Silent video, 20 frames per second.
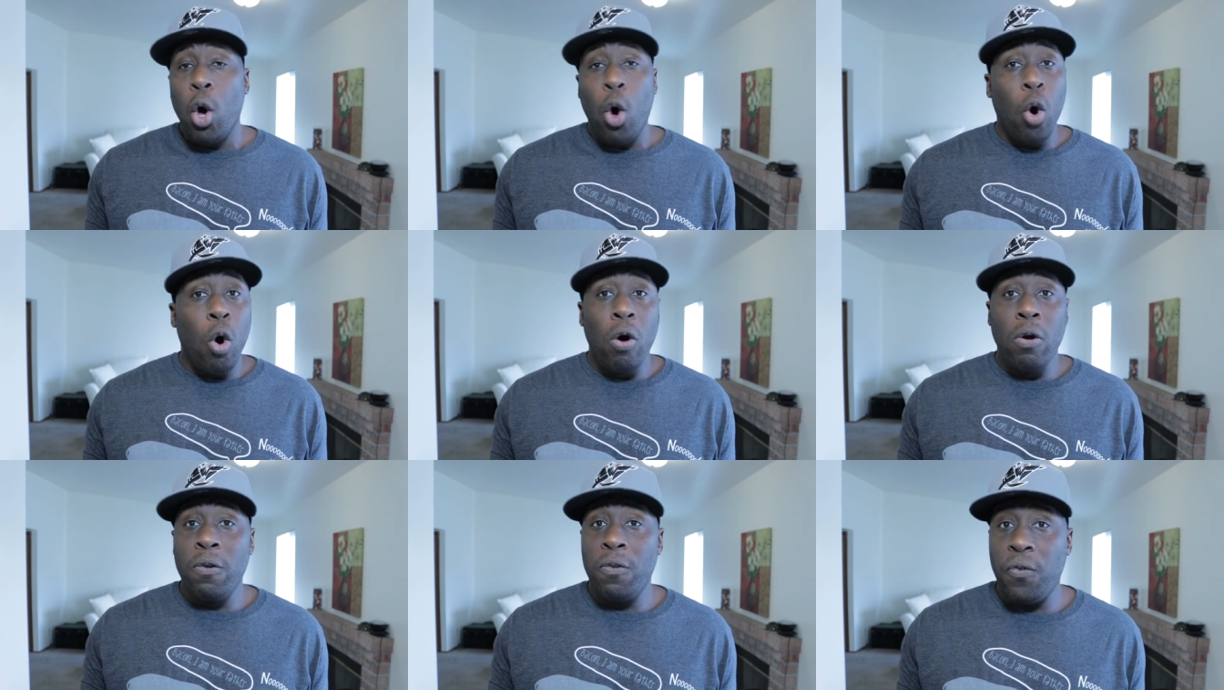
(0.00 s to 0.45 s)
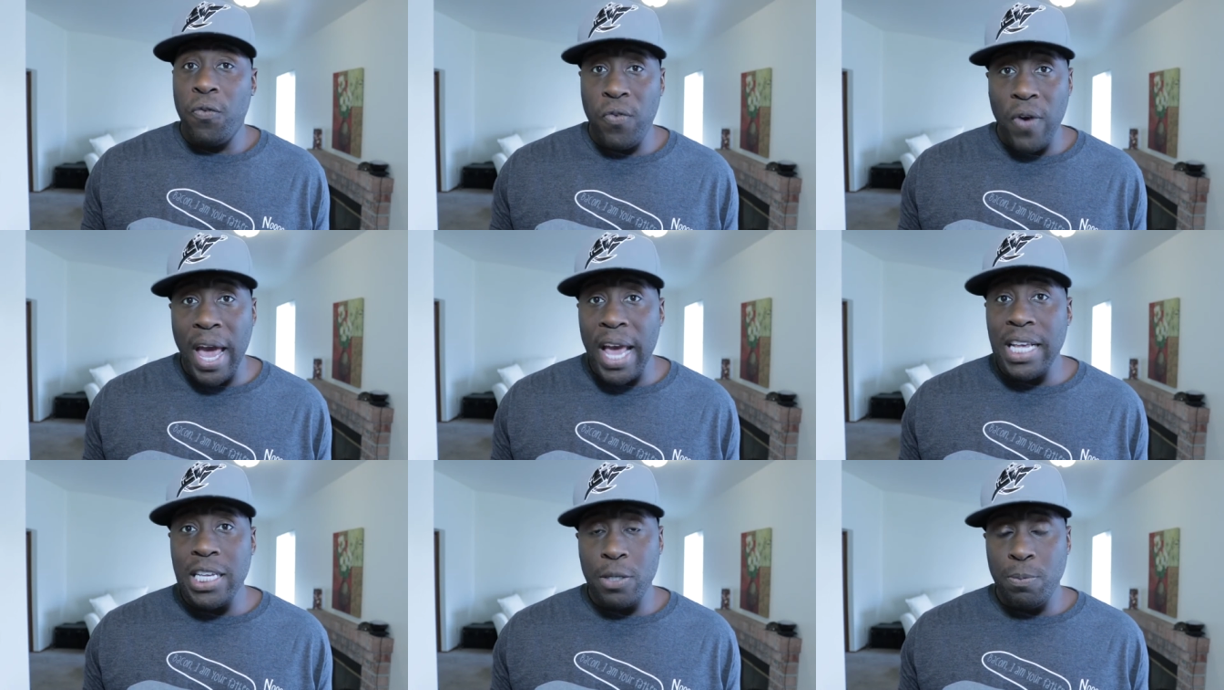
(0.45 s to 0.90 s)
on
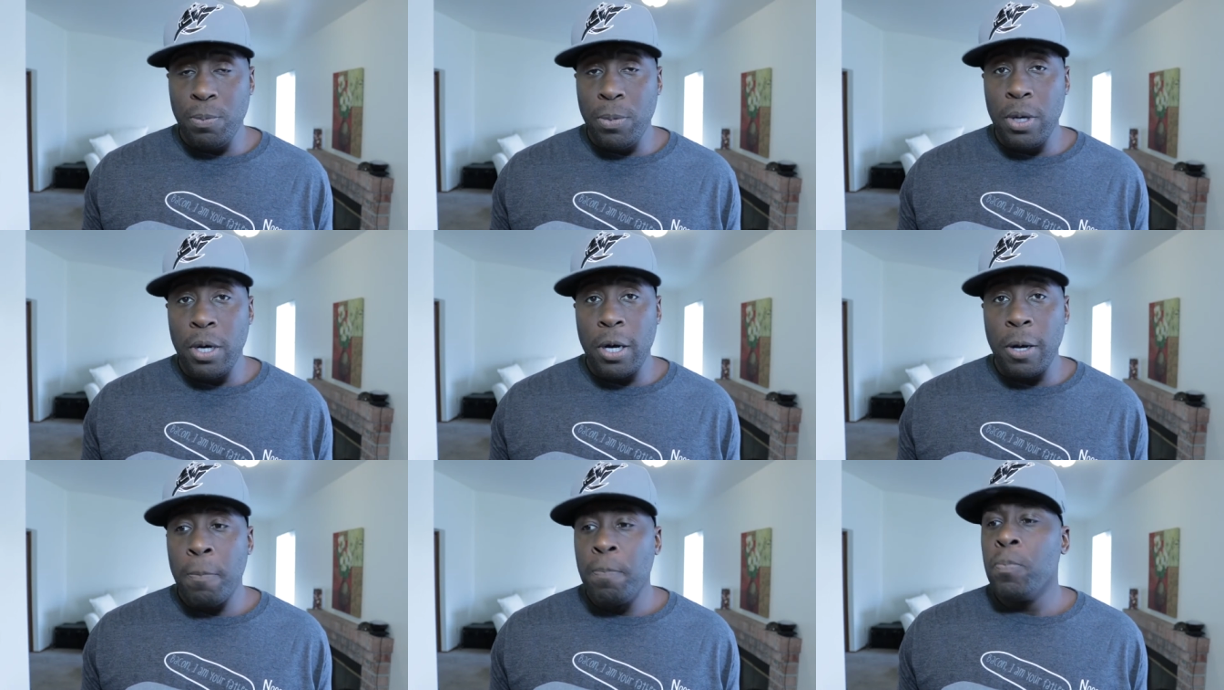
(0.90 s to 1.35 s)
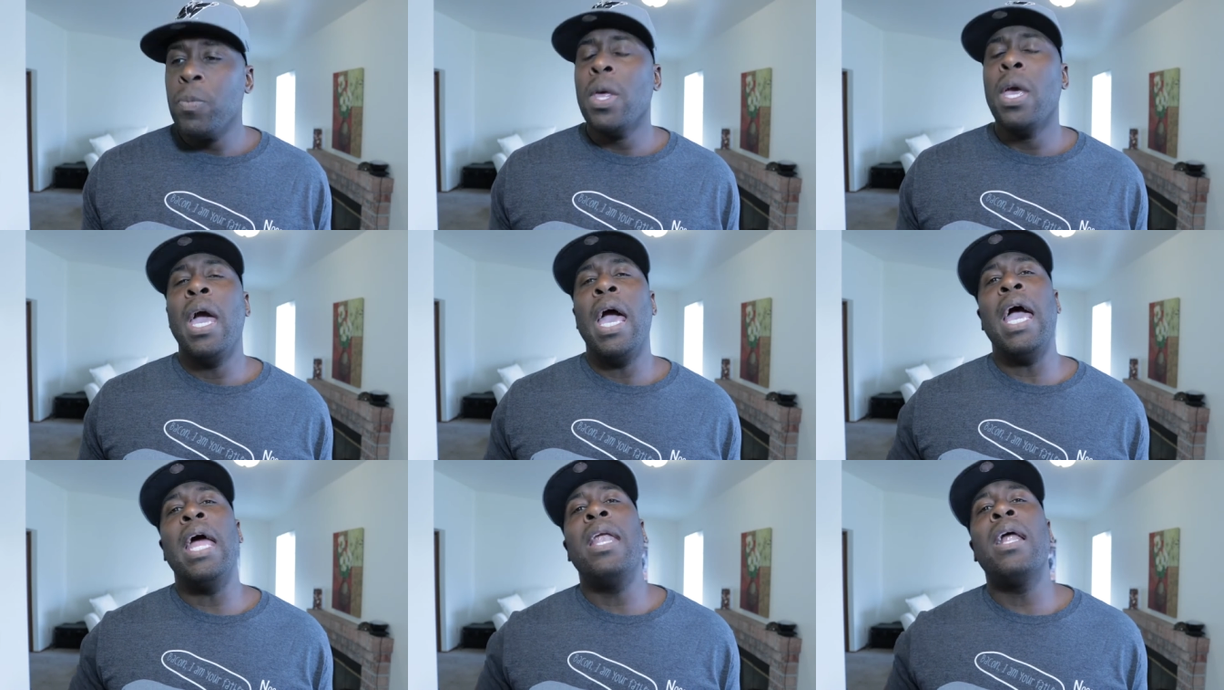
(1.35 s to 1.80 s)
Facebook,
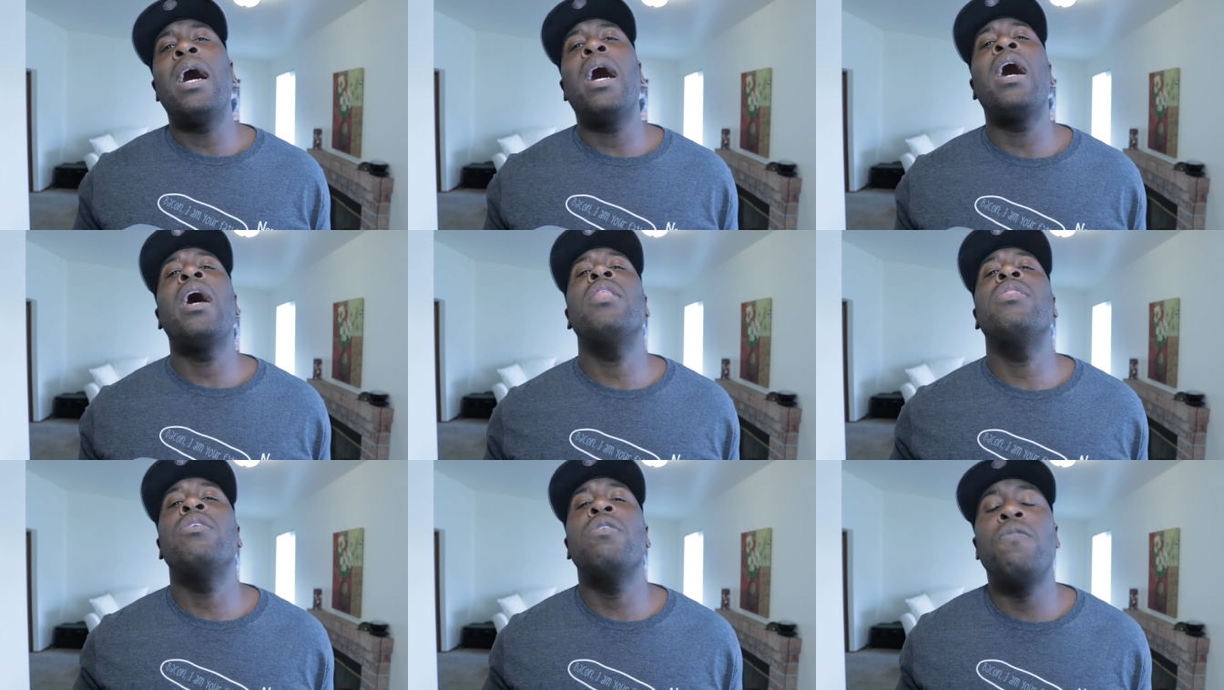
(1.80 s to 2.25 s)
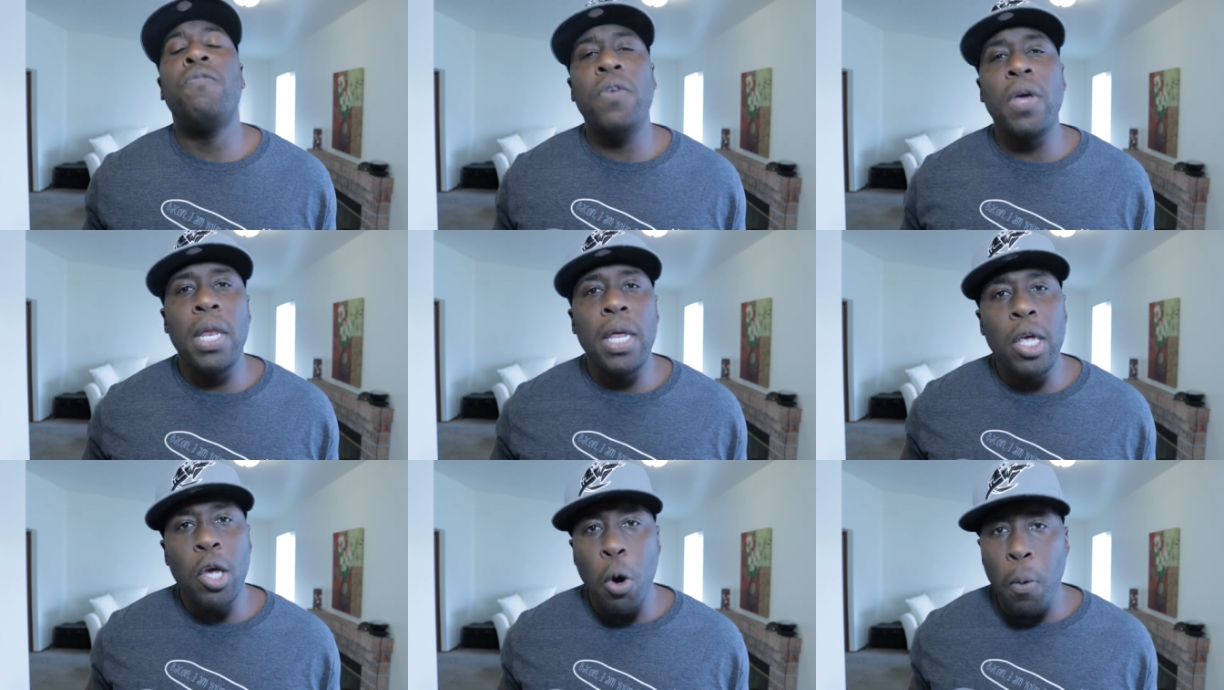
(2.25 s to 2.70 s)
and other
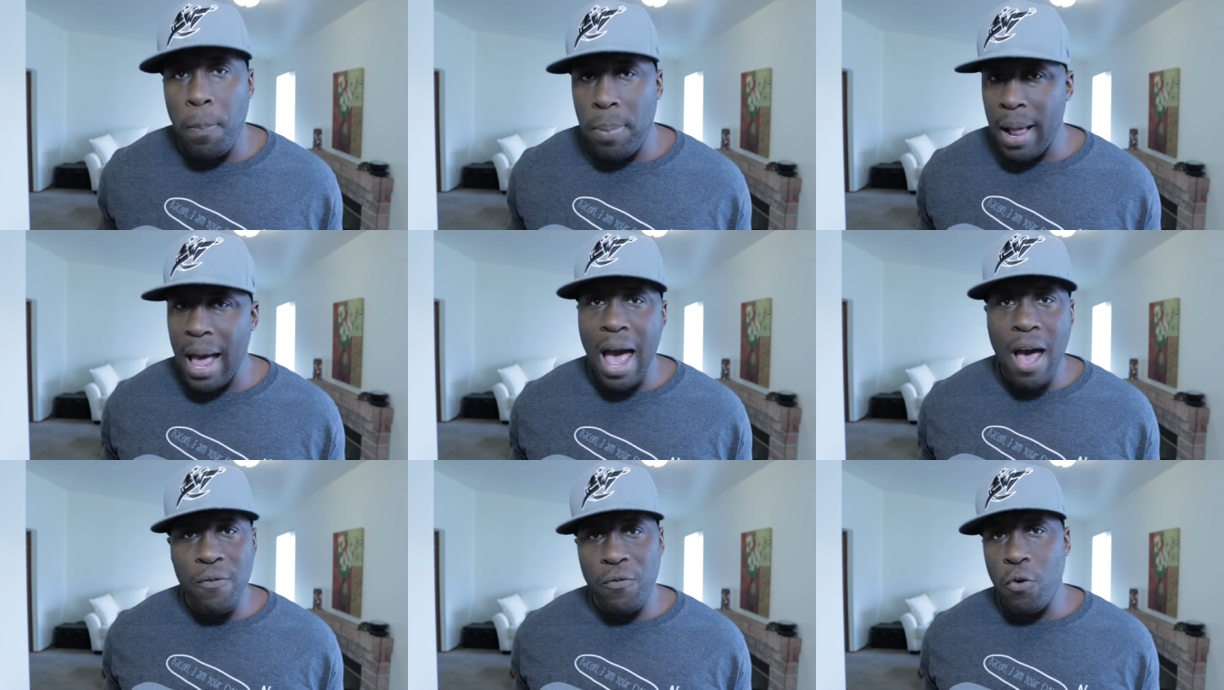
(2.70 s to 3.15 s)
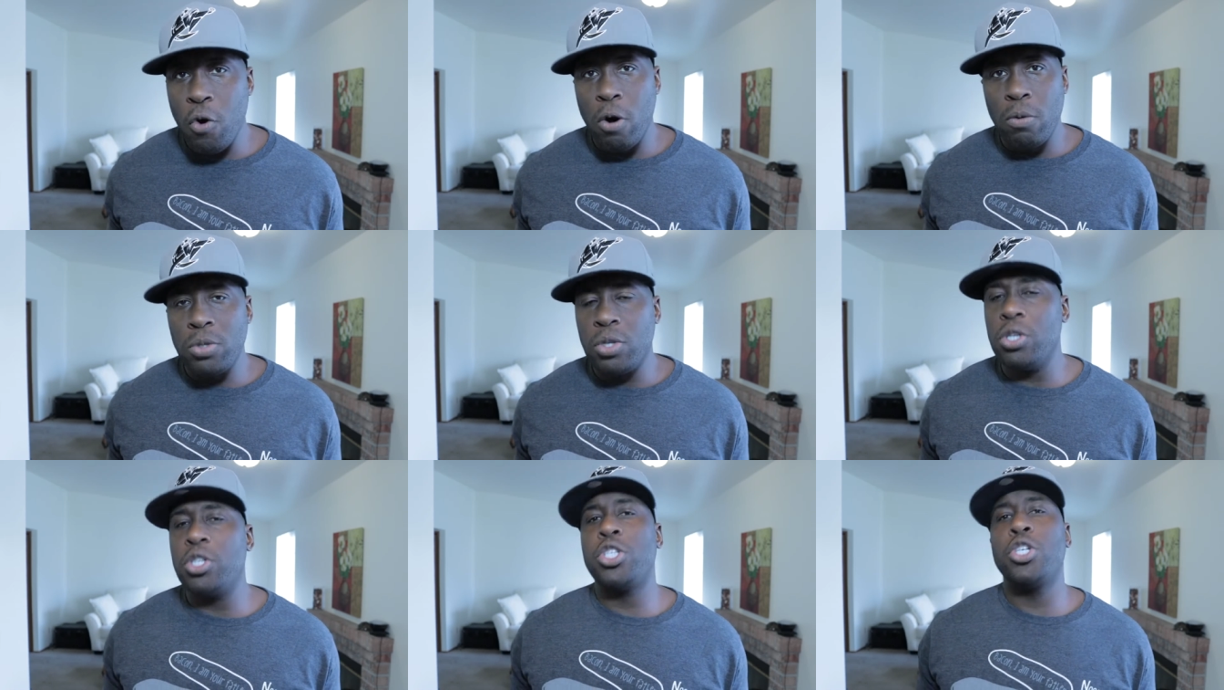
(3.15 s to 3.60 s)
video
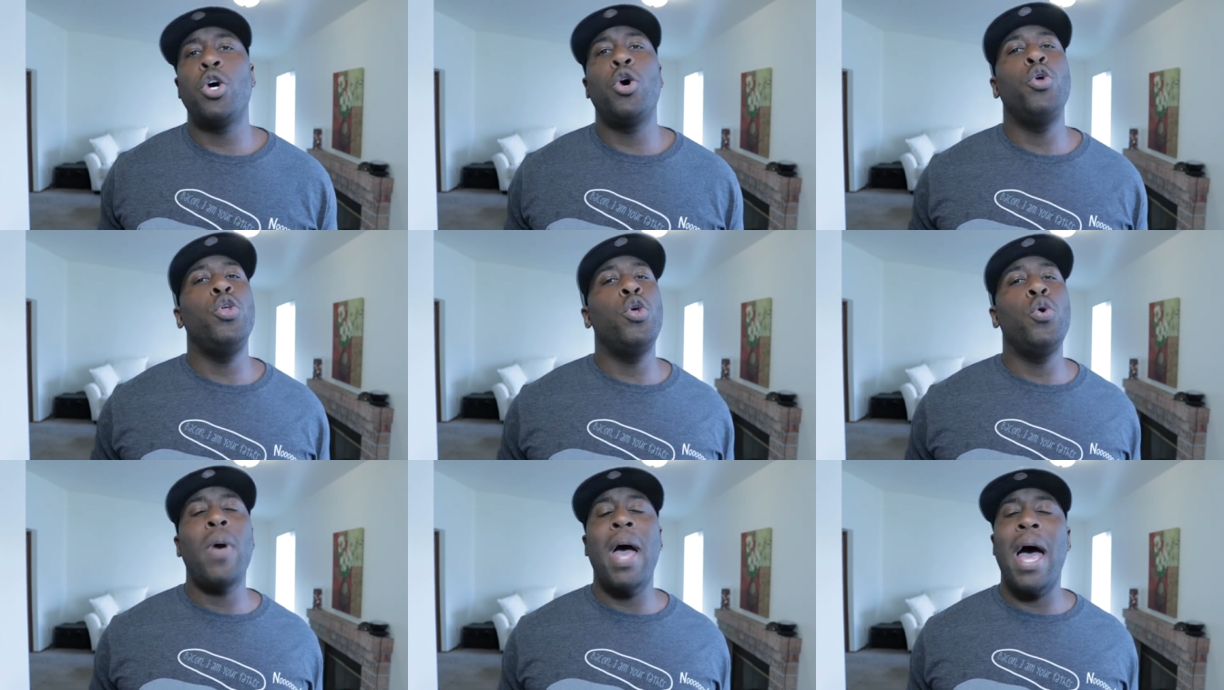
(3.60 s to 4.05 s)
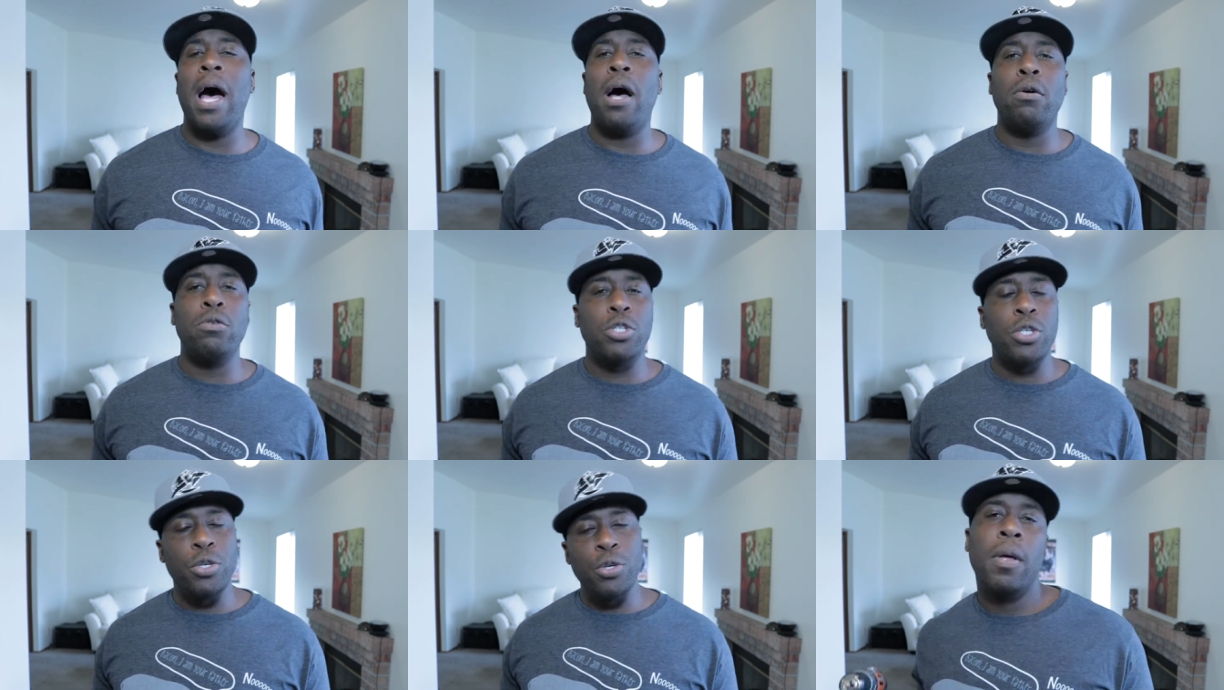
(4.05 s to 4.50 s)
platforms to show you
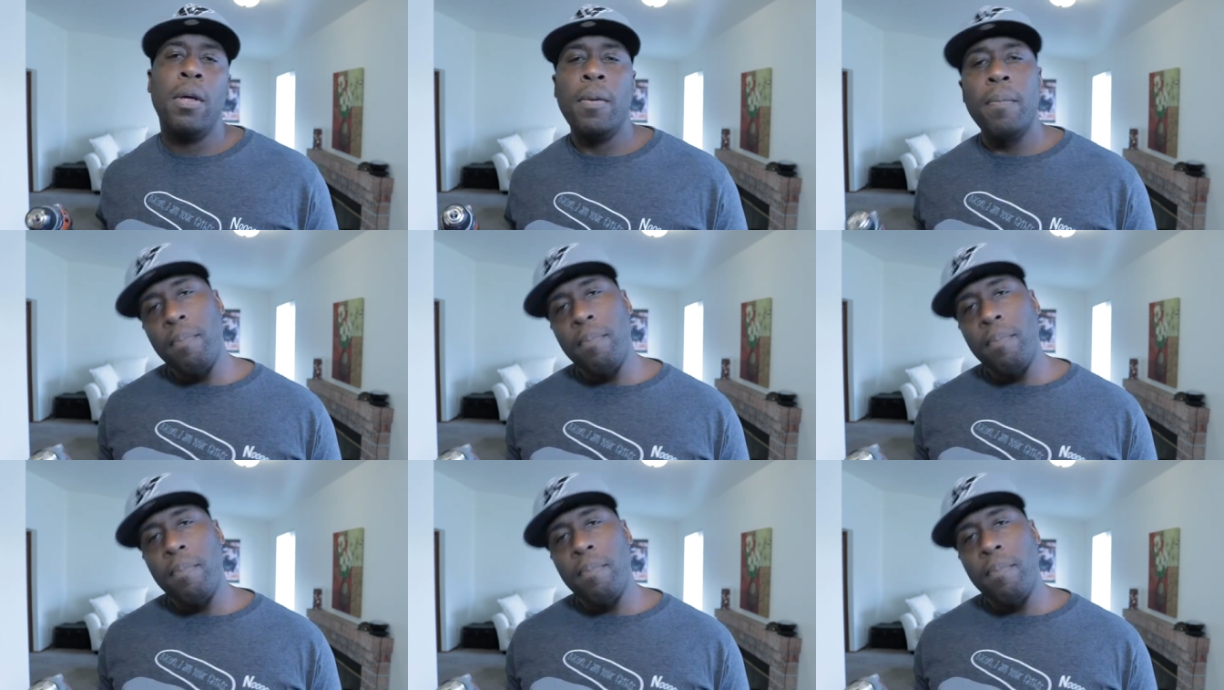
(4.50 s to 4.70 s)
how to